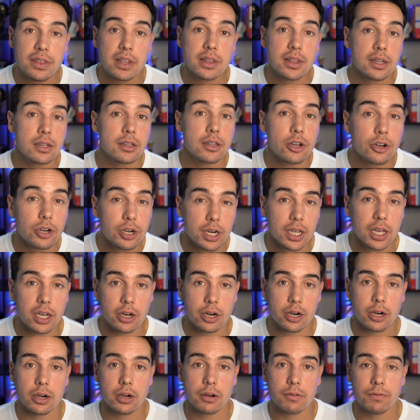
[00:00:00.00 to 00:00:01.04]
think the learning
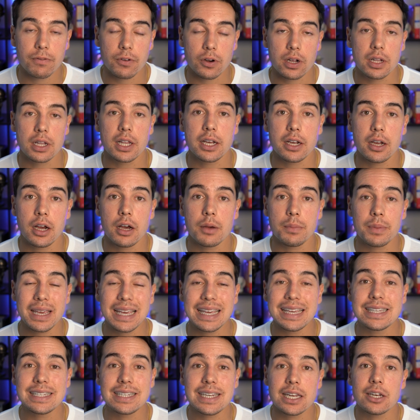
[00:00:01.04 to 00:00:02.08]
curve for ClickUp
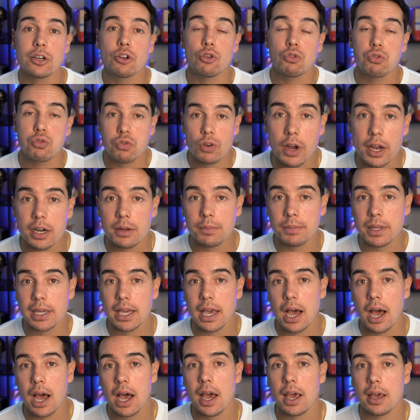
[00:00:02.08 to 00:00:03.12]
is incredibly
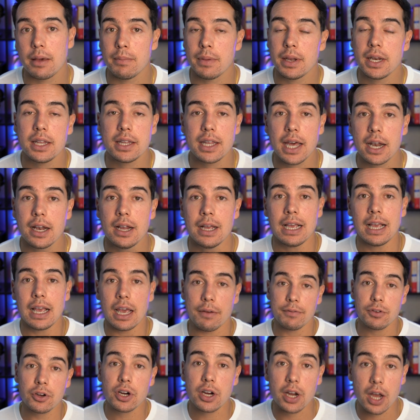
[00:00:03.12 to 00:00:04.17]
high, meaning that
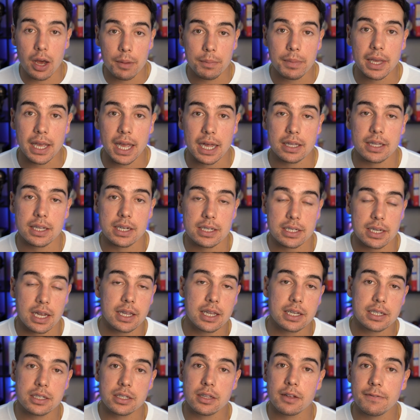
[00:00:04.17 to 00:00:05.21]
if you're coming at this
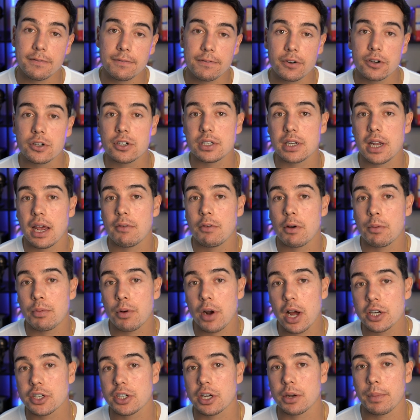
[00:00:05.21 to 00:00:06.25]
and this is the first ever
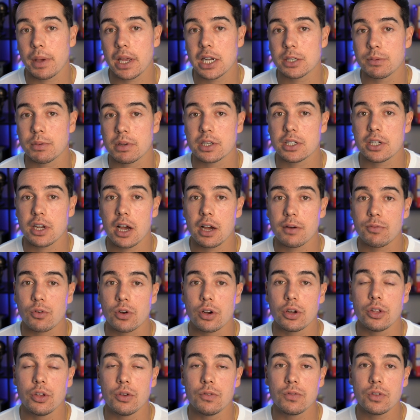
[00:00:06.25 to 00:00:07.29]
project management software
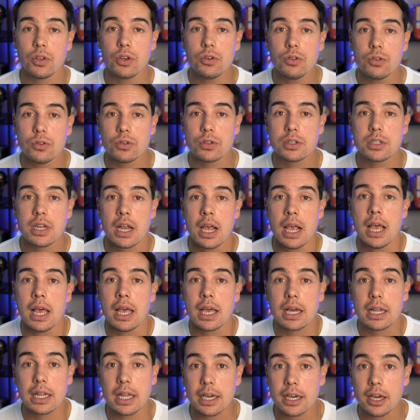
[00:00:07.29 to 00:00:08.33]
you've used,
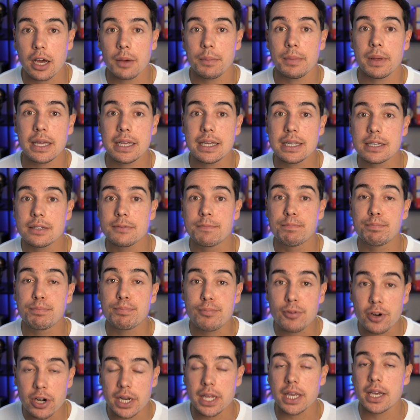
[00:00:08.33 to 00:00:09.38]
ClickUp is
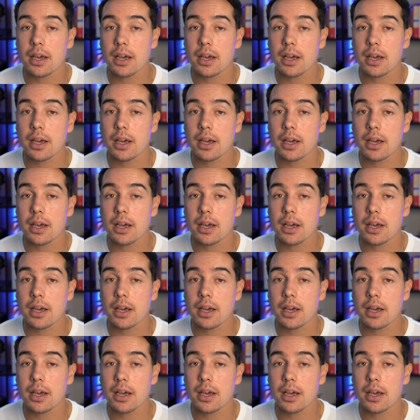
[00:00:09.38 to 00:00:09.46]
pretty